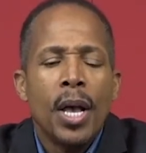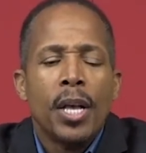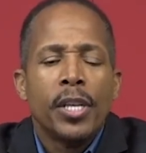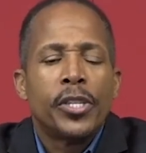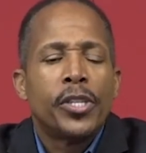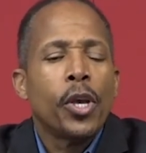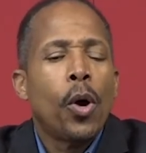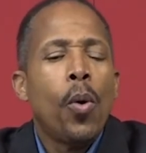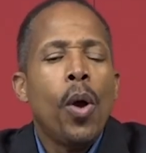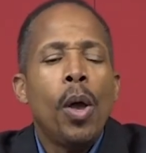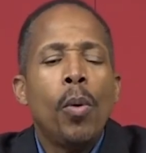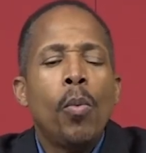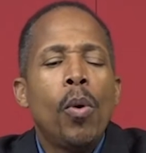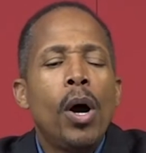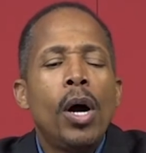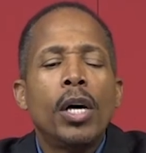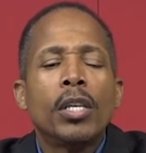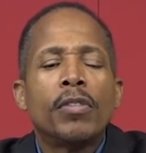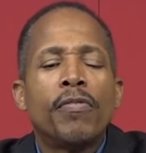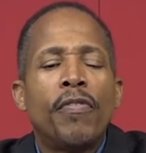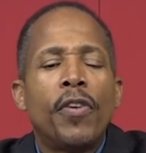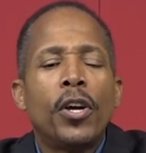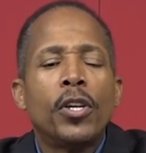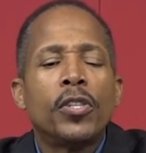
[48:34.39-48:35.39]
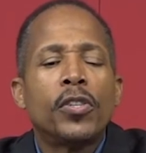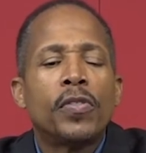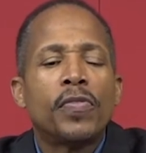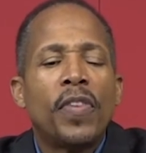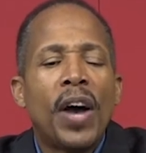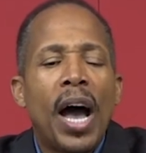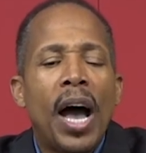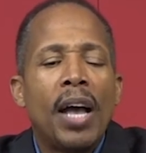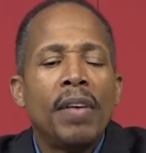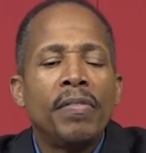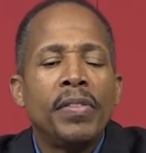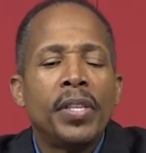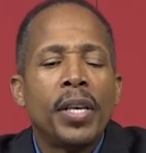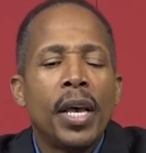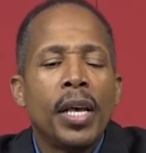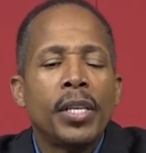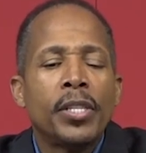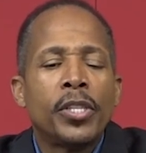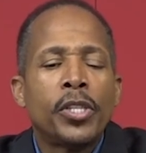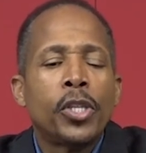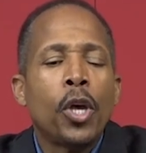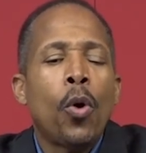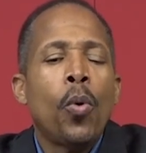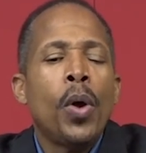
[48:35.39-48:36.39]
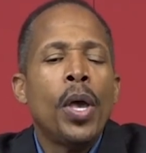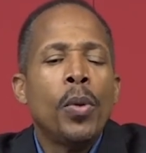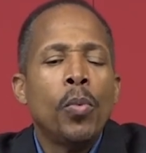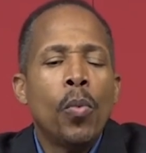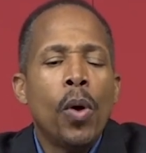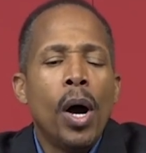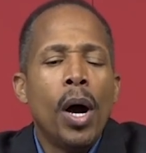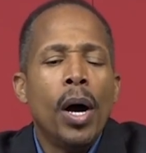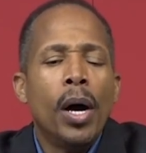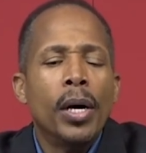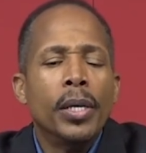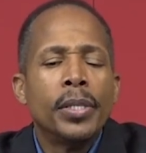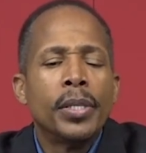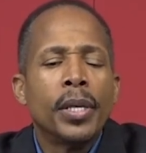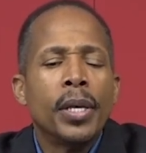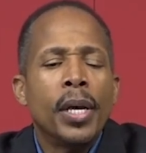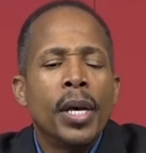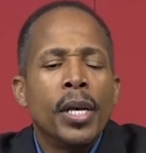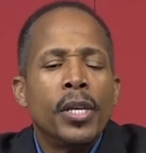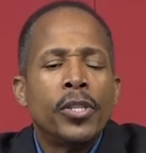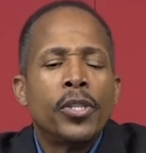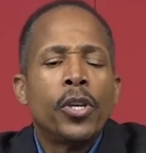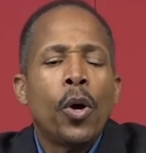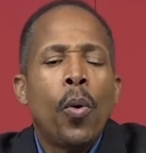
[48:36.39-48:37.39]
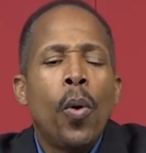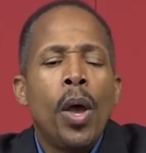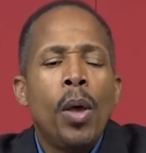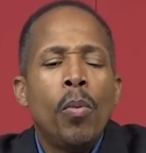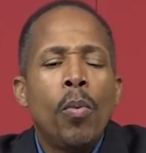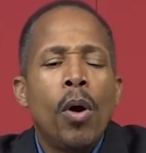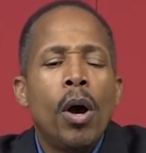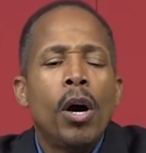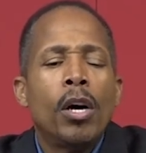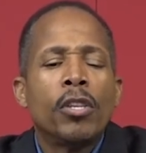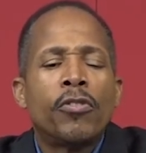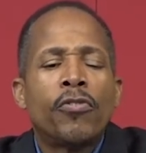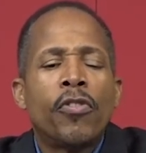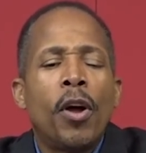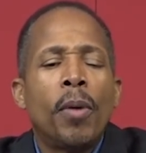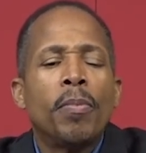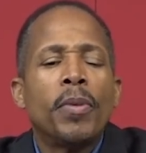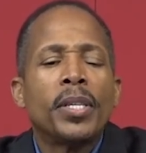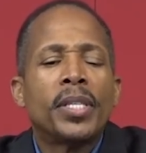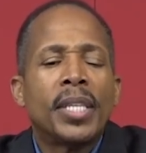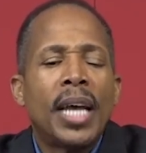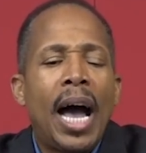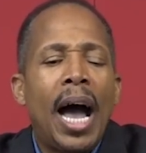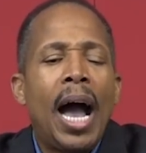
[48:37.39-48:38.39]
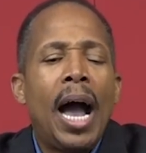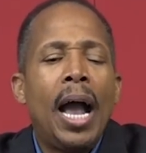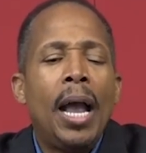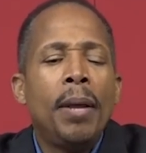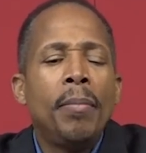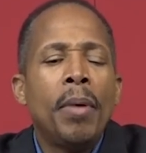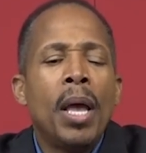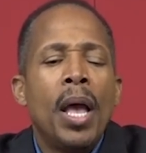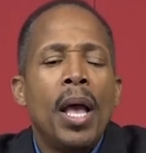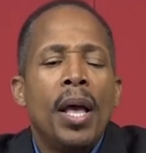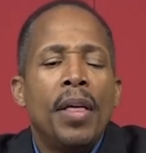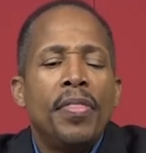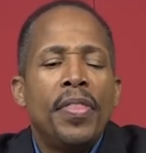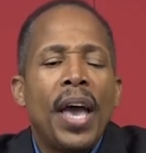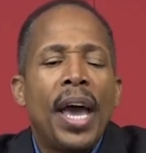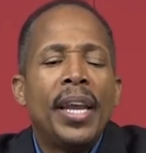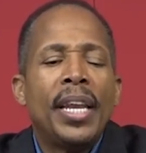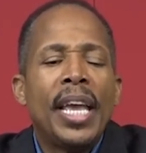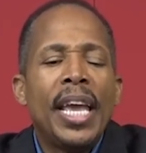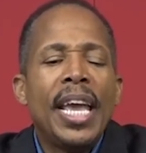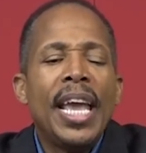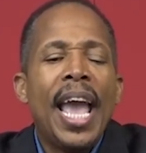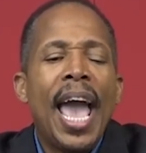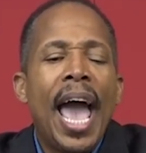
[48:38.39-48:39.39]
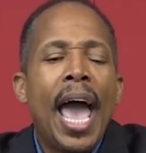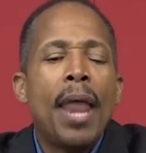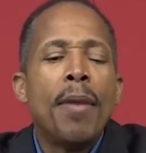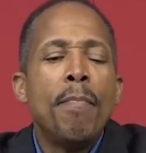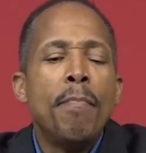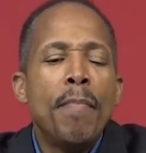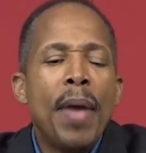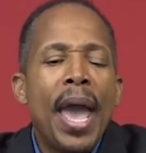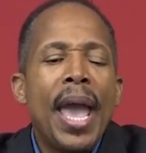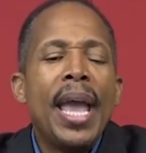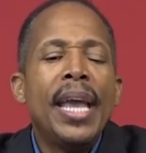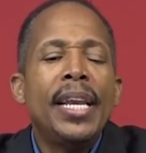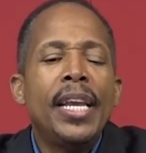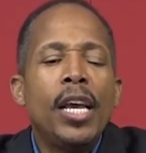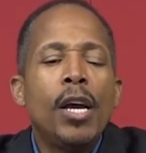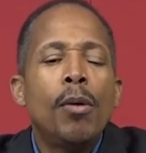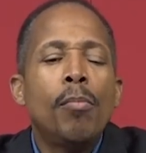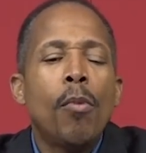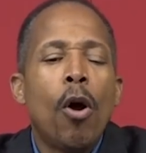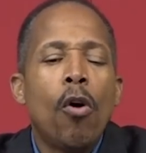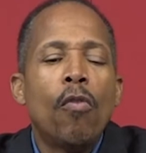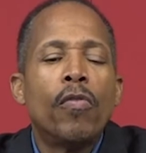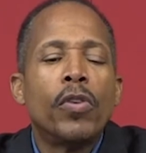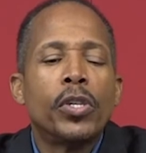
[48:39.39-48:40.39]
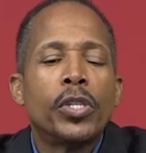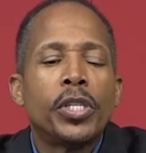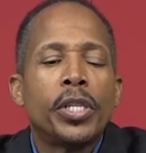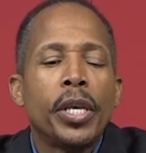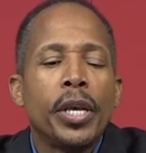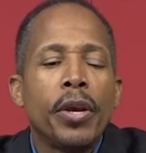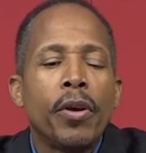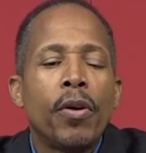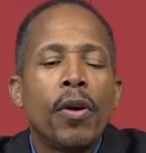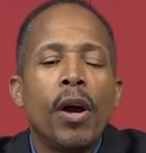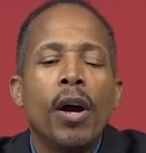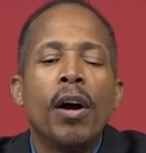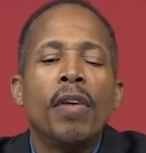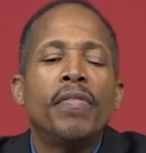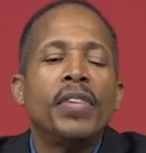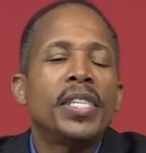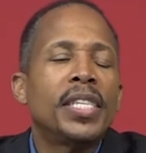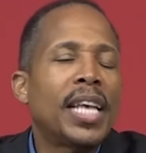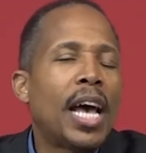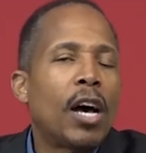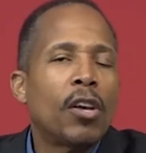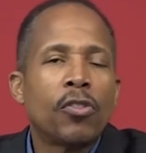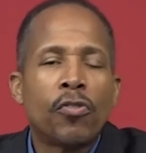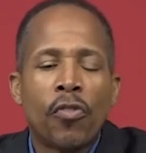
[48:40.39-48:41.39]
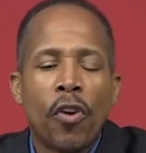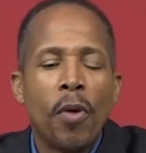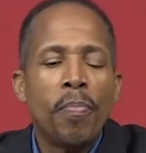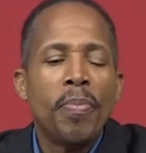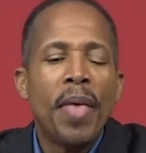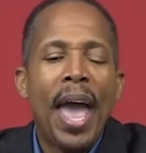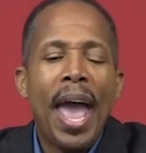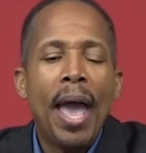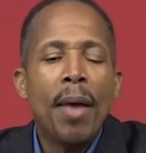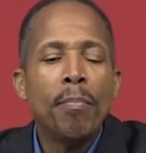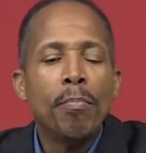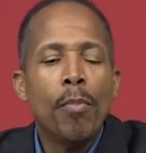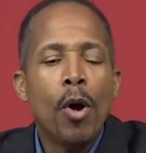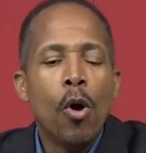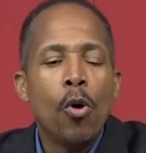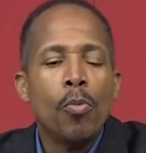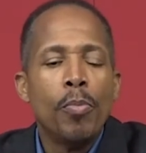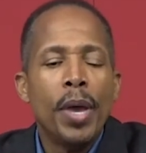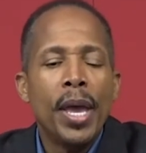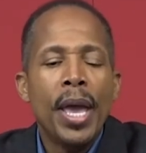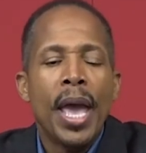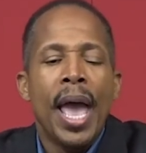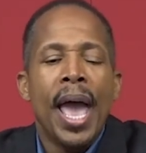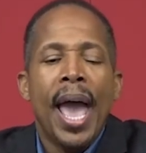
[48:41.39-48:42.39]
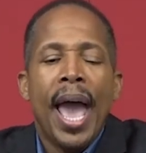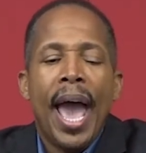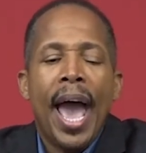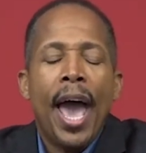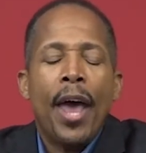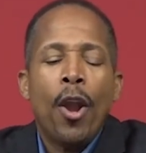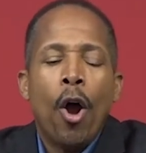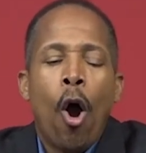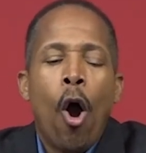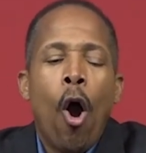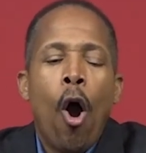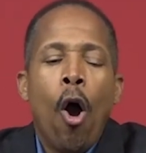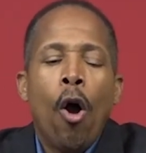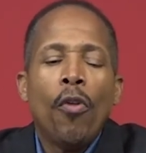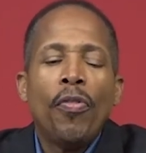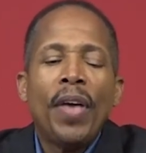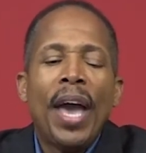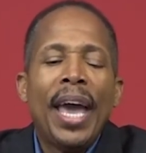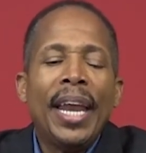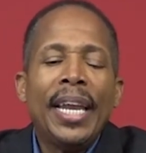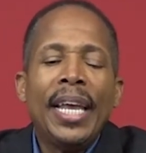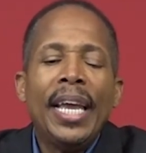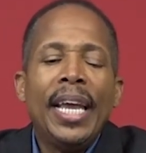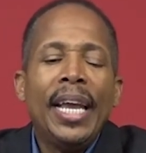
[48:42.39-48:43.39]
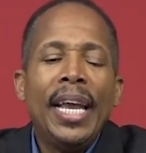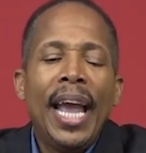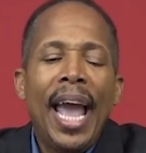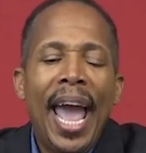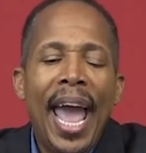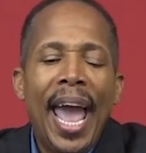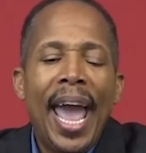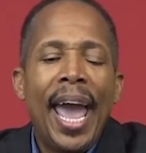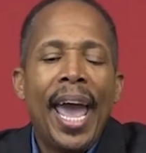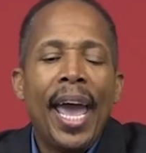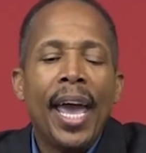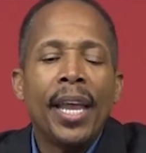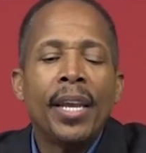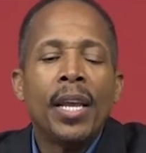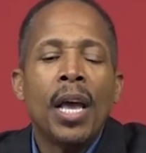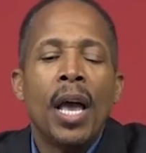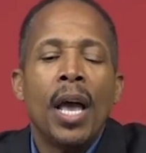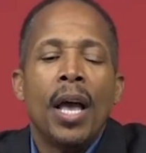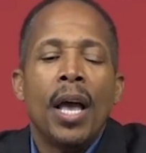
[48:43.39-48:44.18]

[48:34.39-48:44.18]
So it was, verse 5 says, so it was. So it was from the time that he had made him overseer of his house, from that moment and all that he had,